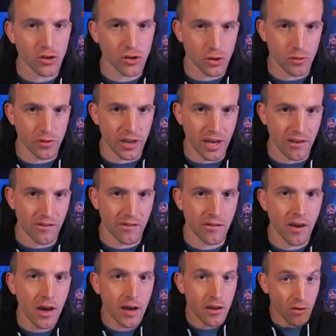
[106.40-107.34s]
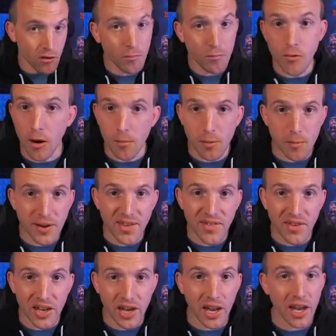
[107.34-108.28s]
through this. You've probably
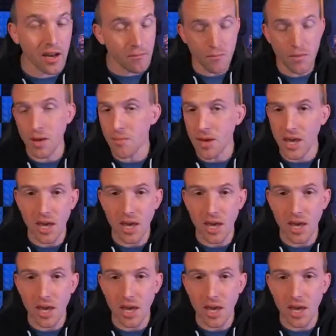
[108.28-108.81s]
seen it, maybe